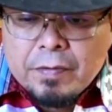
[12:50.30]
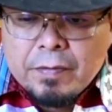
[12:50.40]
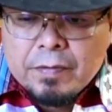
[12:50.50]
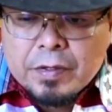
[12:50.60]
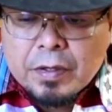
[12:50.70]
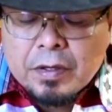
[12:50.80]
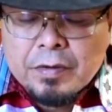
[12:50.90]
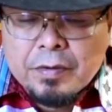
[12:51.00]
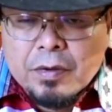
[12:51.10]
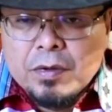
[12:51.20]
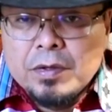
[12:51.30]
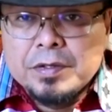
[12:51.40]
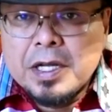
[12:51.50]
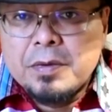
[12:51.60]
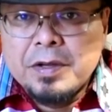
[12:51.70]
certain
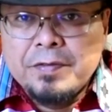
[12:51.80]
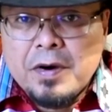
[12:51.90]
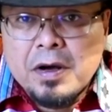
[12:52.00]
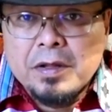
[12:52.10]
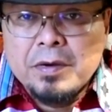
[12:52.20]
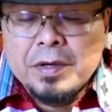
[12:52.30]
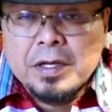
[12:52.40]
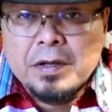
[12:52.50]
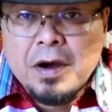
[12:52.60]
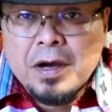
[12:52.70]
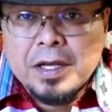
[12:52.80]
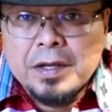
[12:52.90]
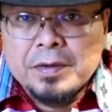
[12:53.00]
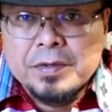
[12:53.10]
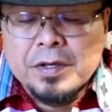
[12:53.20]
rules that we follow in a
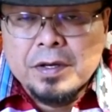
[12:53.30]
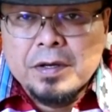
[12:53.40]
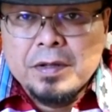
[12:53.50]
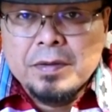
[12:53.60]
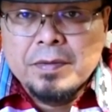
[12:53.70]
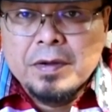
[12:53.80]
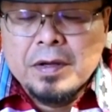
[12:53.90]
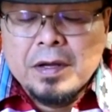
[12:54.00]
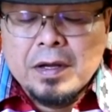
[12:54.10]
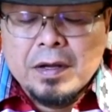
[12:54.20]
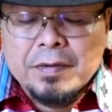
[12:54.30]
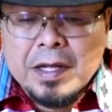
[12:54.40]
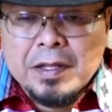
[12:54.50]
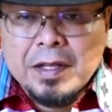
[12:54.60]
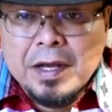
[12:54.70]
talking circle
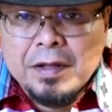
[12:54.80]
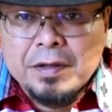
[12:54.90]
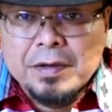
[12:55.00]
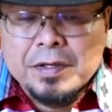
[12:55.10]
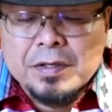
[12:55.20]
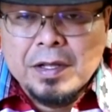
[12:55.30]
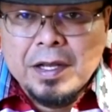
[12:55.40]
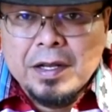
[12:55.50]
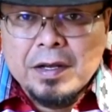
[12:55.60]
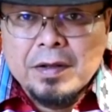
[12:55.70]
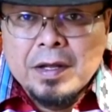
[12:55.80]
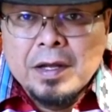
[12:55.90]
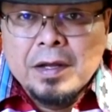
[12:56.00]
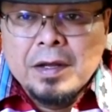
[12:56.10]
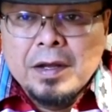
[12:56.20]
that the elder is leading,
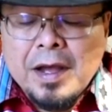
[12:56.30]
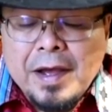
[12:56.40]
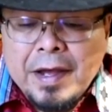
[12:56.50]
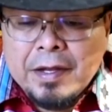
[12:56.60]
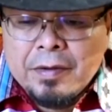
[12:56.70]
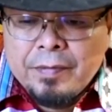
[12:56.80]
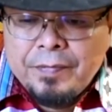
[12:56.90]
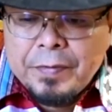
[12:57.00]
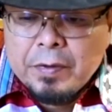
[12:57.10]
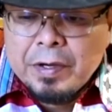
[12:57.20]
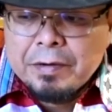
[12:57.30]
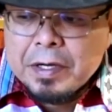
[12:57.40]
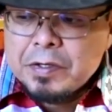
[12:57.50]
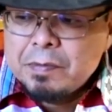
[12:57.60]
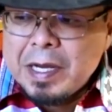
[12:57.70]
and we
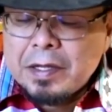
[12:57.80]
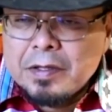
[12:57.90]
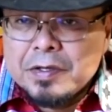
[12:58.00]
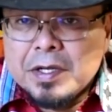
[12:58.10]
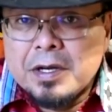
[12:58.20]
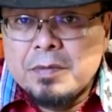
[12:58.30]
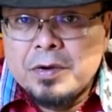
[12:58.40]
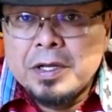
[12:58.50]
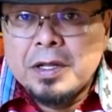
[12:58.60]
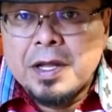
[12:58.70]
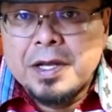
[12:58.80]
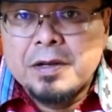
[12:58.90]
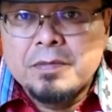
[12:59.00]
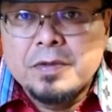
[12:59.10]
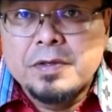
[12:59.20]
respect the ceremonial
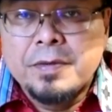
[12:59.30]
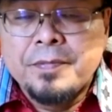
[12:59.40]
items.